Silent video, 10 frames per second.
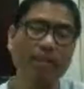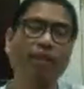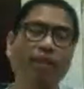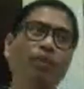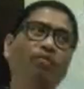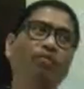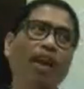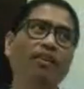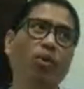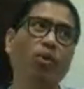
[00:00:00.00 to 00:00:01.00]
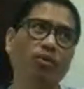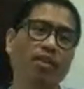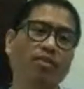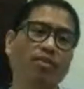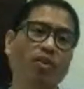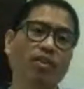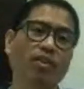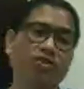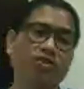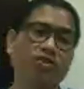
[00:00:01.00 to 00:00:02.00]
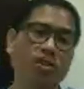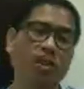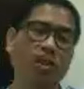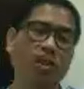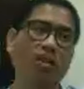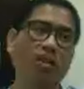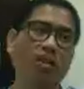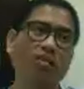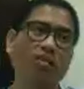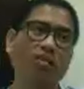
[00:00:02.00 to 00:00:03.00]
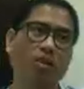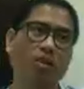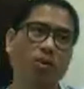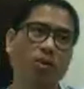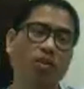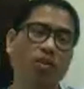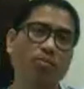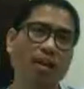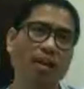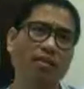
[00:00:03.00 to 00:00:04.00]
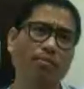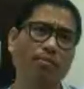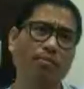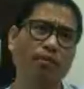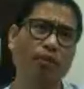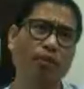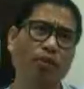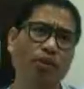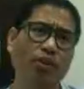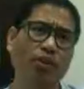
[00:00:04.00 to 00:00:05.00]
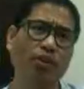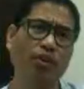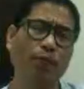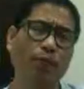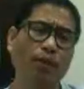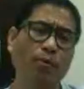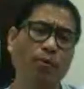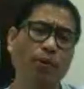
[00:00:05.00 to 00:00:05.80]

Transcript: But take note, this cholesterol also is responsible for the